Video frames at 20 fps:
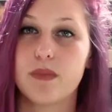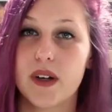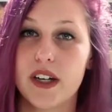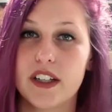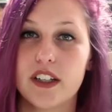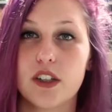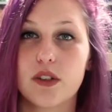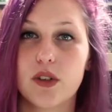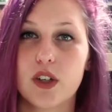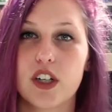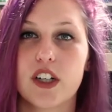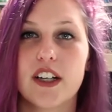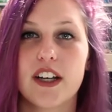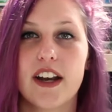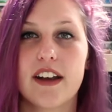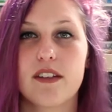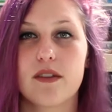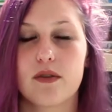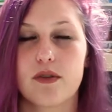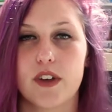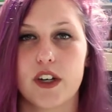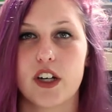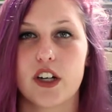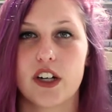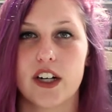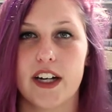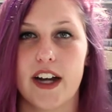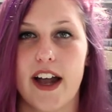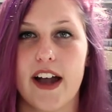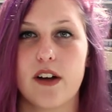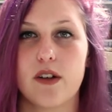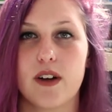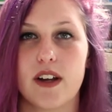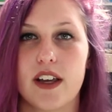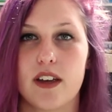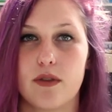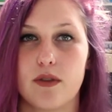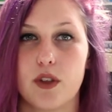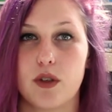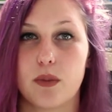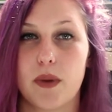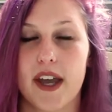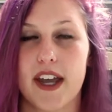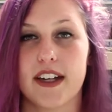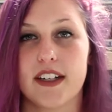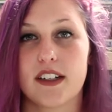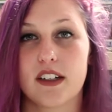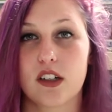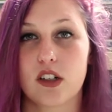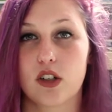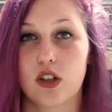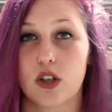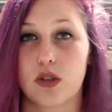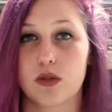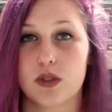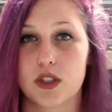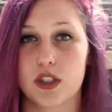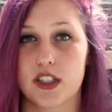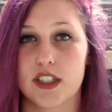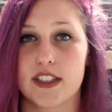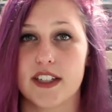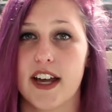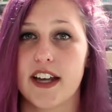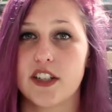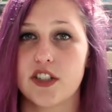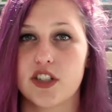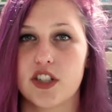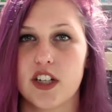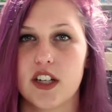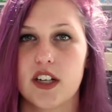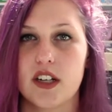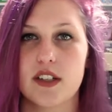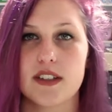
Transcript: but you could figure it out if you paid closer attention.